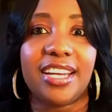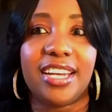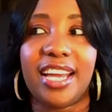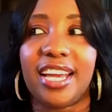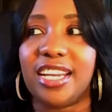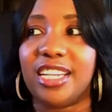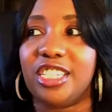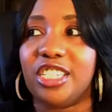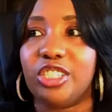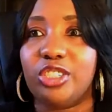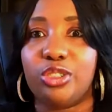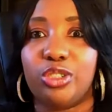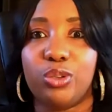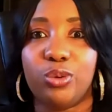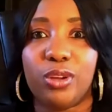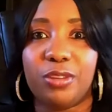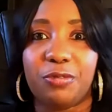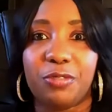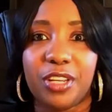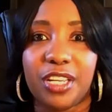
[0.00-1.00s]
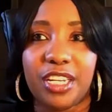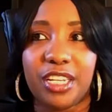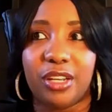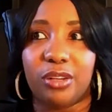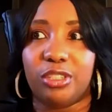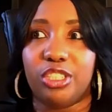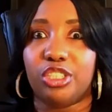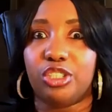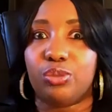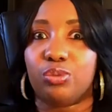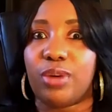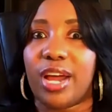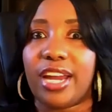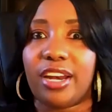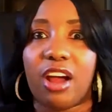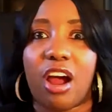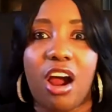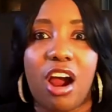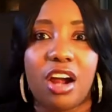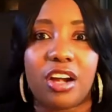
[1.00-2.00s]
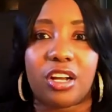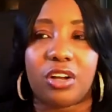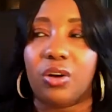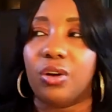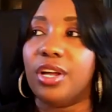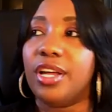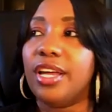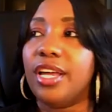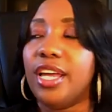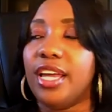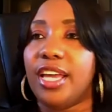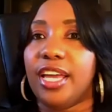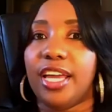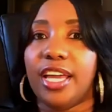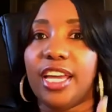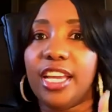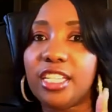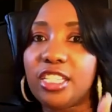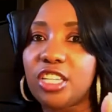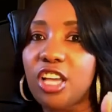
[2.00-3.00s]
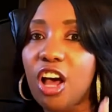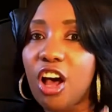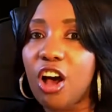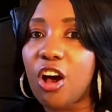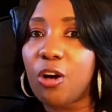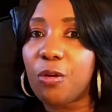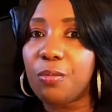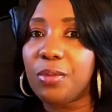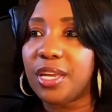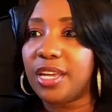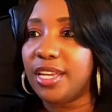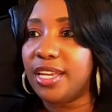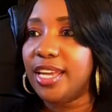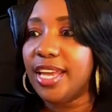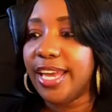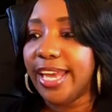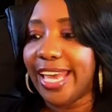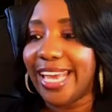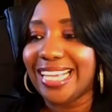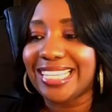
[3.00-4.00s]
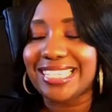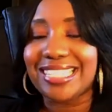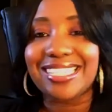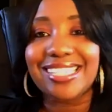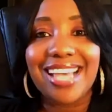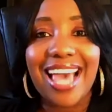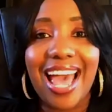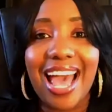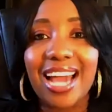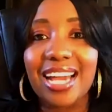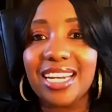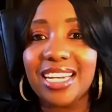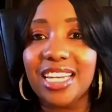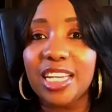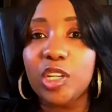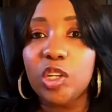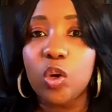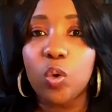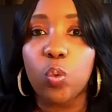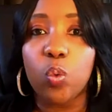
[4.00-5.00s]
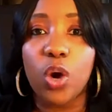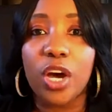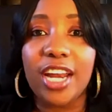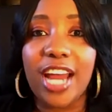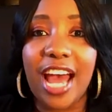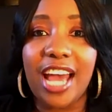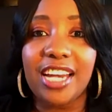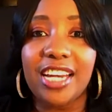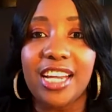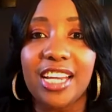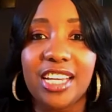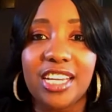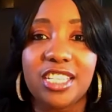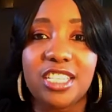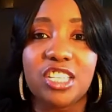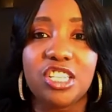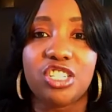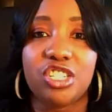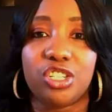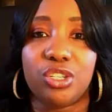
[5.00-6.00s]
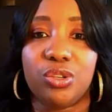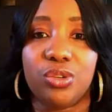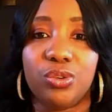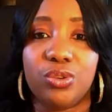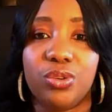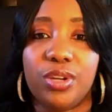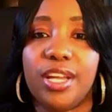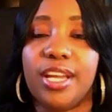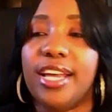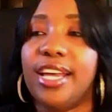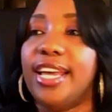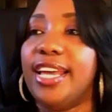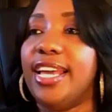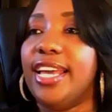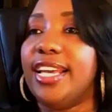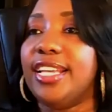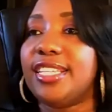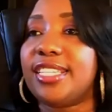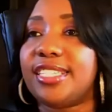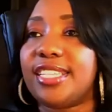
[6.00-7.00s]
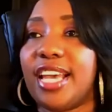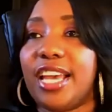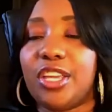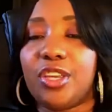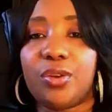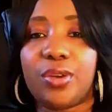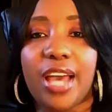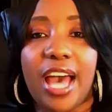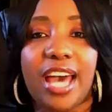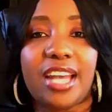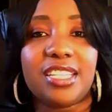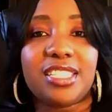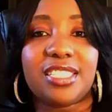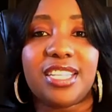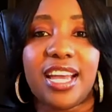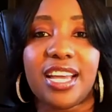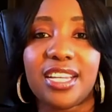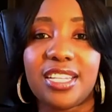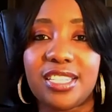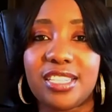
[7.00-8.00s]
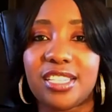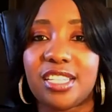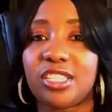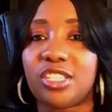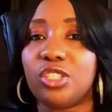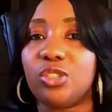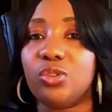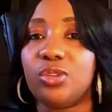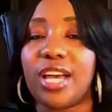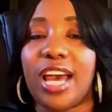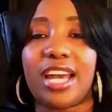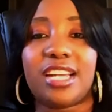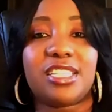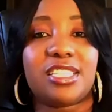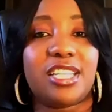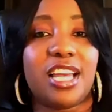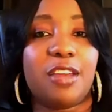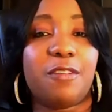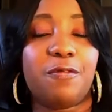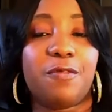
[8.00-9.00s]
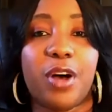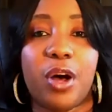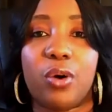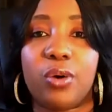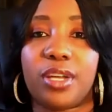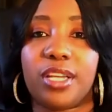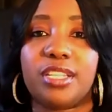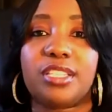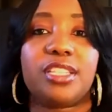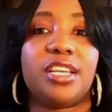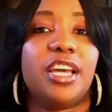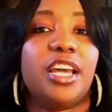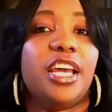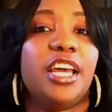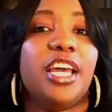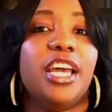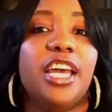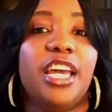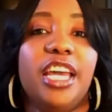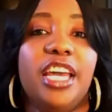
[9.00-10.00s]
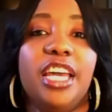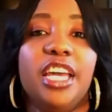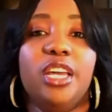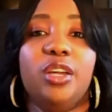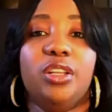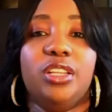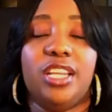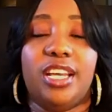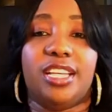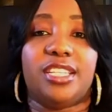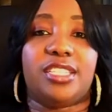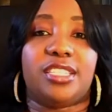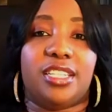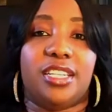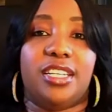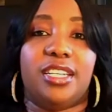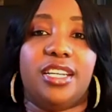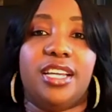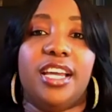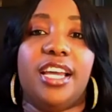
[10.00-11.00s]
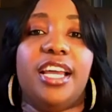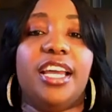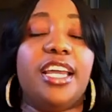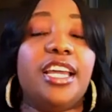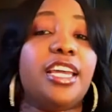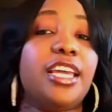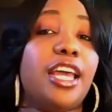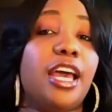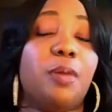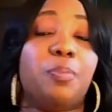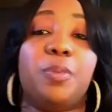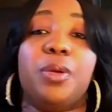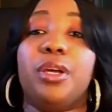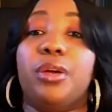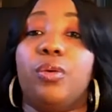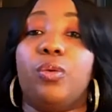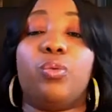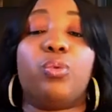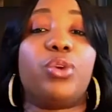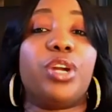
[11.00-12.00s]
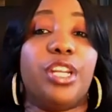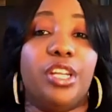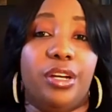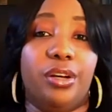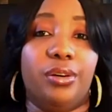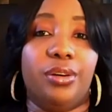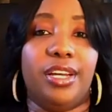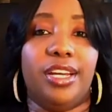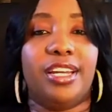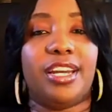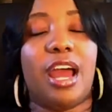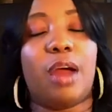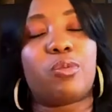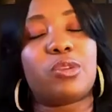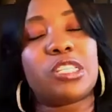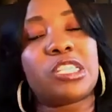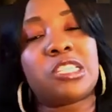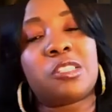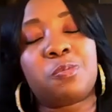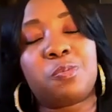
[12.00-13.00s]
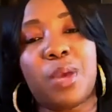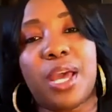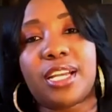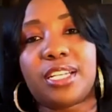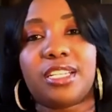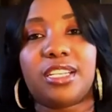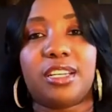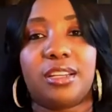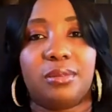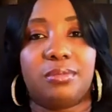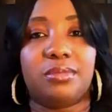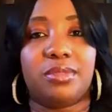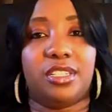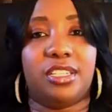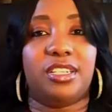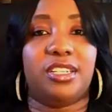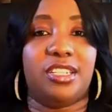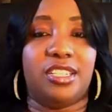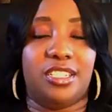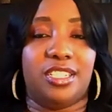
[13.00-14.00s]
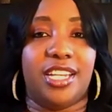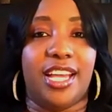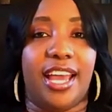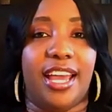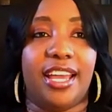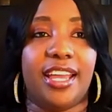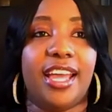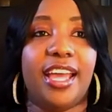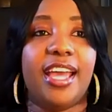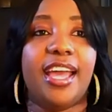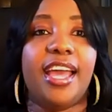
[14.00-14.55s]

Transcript: Annetta, did you do a video? Did you write an article? He told me exactly what I needed to do he said you gotta stay consistent, you gotta stay focused. He listen, he kept it real, and I respect him to this day.